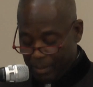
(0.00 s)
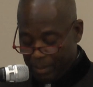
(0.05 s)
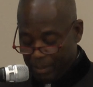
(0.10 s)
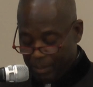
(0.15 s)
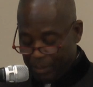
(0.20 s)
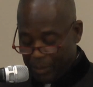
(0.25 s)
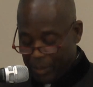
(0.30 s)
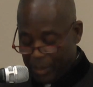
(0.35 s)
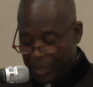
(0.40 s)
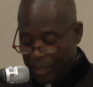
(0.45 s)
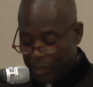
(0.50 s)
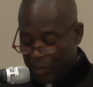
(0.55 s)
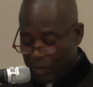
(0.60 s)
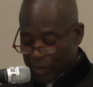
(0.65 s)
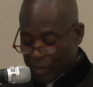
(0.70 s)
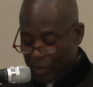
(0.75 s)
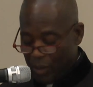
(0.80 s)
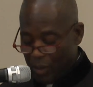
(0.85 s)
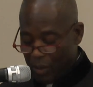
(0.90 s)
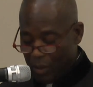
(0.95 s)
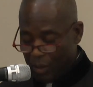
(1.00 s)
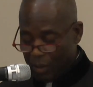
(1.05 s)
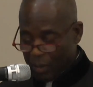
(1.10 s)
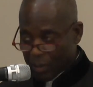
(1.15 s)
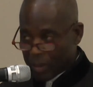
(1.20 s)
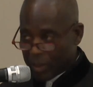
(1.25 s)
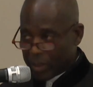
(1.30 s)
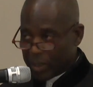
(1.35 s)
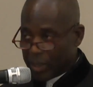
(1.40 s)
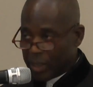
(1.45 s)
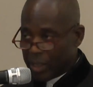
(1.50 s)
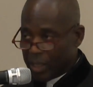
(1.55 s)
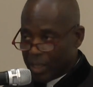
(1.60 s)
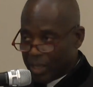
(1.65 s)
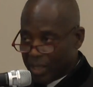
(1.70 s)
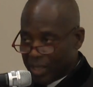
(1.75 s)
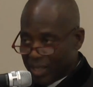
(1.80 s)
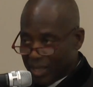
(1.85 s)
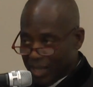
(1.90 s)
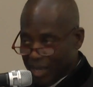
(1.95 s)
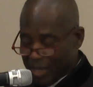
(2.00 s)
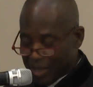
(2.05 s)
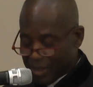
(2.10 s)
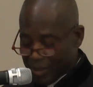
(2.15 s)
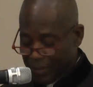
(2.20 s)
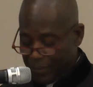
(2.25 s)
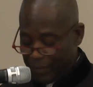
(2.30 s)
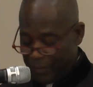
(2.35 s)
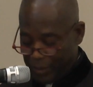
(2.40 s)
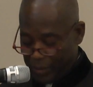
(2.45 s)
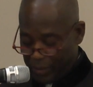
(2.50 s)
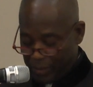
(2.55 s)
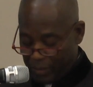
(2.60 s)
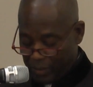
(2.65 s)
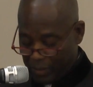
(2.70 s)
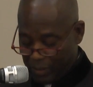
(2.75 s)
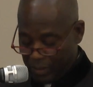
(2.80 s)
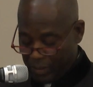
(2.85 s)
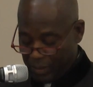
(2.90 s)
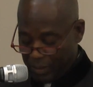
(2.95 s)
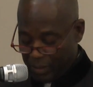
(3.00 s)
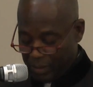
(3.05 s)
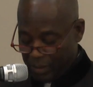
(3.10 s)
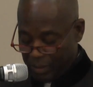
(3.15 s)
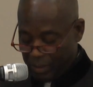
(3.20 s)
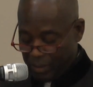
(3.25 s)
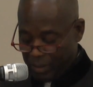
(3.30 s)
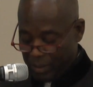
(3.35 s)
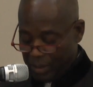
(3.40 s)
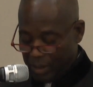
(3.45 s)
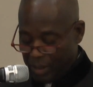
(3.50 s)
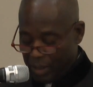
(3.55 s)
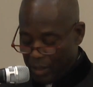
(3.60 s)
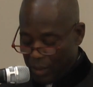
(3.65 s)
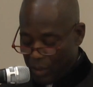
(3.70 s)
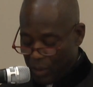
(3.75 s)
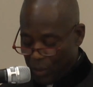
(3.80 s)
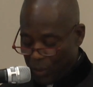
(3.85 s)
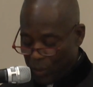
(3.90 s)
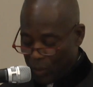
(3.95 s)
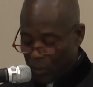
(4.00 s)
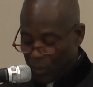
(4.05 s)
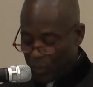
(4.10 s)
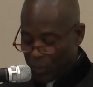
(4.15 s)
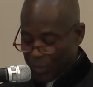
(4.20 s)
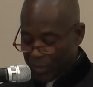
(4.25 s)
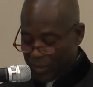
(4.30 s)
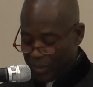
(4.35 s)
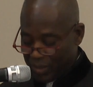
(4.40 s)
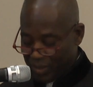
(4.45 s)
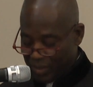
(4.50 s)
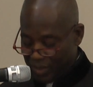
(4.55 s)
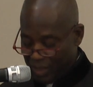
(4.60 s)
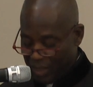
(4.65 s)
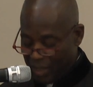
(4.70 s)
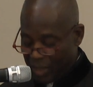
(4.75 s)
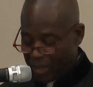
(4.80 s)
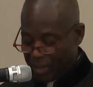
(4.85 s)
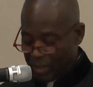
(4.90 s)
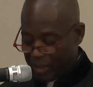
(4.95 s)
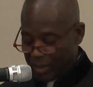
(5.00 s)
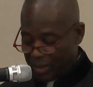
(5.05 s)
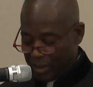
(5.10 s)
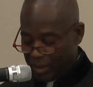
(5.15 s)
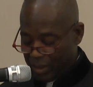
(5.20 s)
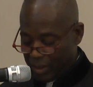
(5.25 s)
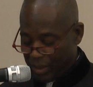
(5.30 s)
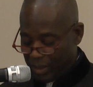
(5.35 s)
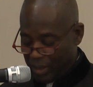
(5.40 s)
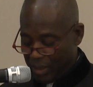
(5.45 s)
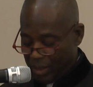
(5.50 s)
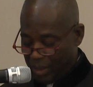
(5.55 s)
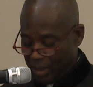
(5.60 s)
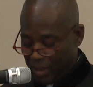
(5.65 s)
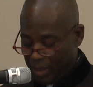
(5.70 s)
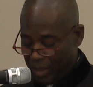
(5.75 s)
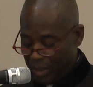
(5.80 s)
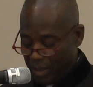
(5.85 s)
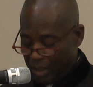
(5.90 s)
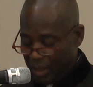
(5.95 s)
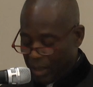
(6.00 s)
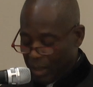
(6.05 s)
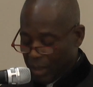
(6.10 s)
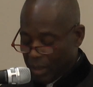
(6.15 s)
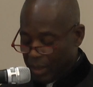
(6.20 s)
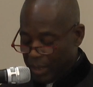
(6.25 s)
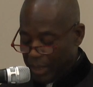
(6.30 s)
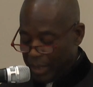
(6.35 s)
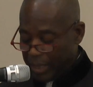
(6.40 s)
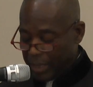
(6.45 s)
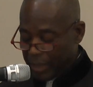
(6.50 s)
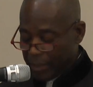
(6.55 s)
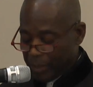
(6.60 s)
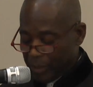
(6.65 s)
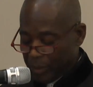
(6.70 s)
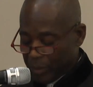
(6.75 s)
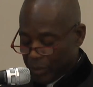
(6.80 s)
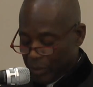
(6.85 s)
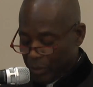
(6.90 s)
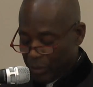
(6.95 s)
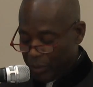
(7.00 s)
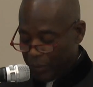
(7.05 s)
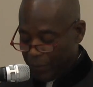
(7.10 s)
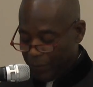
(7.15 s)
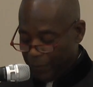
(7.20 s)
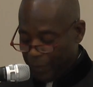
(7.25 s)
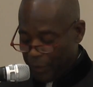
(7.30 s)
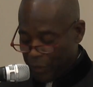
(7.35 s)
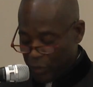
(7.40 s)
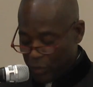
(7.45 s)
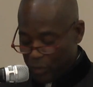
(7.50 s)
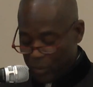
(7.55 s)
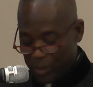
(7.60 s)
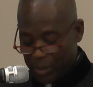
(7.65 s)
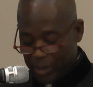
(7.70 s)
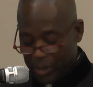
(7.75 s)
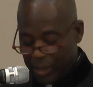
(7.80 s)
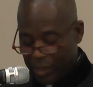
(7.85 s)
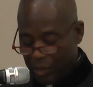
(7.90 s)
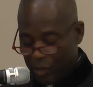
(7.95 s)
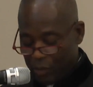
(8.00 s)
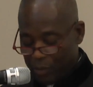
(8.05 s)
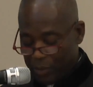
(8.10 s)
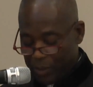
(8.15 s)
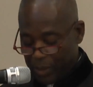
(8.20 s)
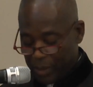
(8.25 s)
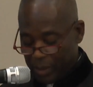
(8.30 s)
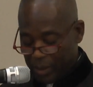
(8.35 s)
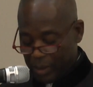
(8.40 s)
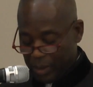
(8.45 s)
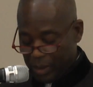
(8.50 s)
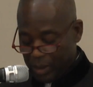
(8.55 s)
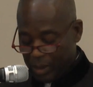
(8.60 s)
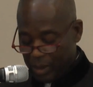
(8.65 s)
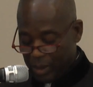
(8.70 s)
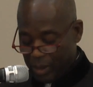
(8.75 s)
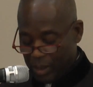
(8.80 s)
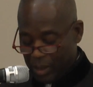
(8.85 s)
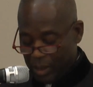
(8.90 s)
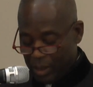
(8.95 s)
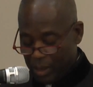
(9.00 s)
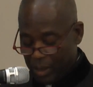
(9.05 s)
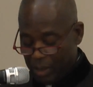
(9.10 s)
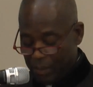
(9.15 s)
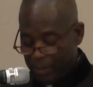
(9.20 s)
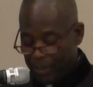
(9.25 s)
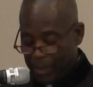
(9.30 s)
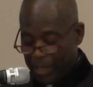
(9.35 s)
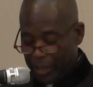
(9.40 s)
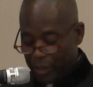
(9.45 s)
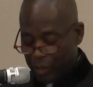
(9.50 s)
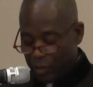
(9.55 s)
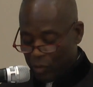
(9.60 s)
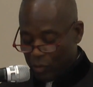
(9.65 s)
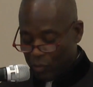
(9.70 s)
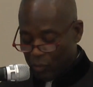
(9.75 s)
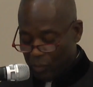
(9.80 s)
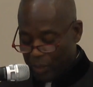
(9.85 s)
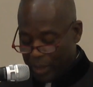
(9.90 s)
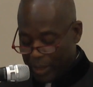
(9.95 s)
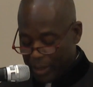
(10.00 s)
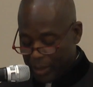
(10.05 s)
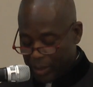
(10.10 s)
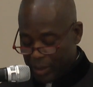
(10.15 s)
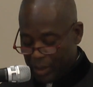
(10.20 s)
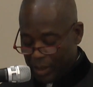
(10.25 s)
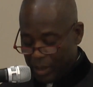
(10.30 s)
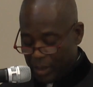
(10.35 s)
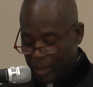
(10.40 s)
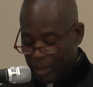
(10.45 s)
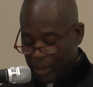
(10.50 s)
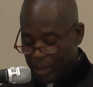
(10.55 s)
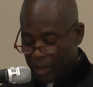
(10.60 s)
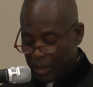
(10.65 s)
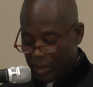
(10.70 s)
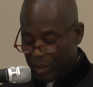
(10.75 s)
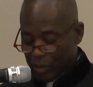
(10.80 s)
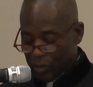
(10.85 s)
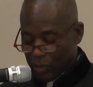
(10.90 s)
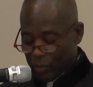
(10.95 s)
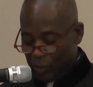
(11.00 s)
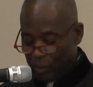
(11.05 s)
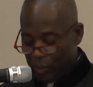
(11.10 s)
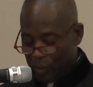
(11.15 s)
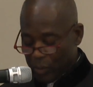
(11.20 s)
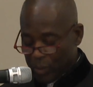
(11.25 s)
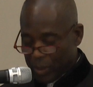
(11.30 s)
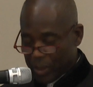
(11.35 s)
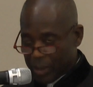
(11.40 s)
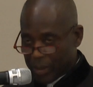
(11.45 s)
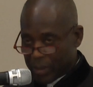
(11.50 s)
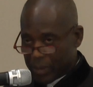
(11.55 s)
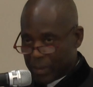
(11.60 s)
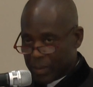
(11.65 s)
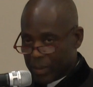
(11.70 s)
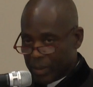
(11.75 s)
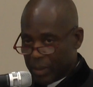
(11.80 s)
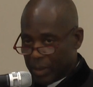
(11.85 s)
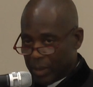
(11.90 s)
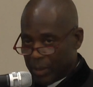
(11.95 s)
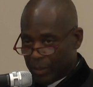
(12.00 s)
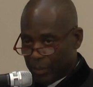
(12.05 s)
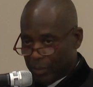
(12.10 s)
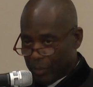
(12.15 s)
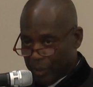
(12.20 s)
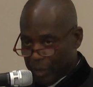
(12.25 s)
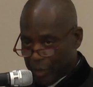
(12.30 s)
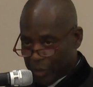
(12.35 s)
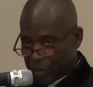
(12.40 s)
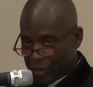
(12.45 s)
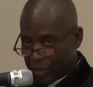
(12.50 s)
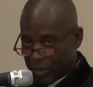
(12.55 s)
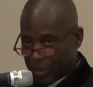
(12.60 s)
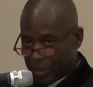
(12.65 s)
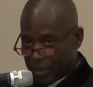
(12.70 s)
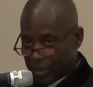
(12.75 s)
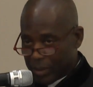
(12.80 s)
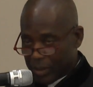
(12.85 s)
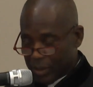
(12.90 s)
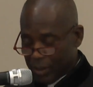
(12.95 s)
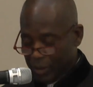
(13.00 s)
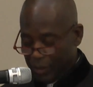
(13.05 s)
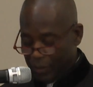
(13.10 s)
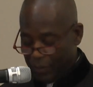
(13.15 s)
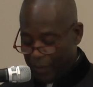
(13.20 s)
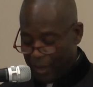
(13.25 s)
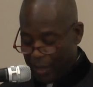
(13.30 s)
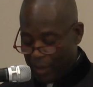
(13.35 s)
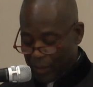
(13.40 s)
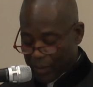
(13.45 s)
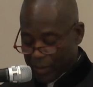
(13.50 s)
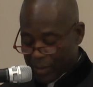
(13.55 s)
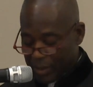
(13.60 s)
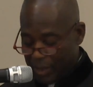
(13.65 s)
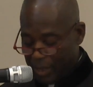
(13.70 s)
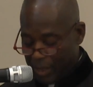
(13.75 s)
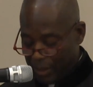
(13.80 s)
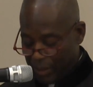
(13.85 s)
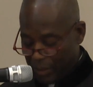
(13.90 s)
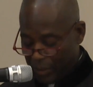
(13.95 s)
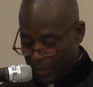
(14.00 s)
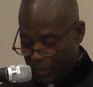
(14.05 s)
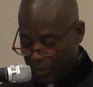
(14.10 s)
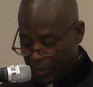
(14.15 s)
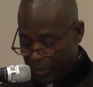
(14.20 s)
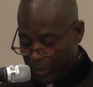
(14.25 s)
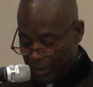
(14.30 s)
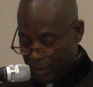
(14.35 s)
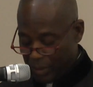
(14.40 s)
But there is hardly a theosophist in the whole society unable to effectually help it by correcting erroneous impressions of outsiders,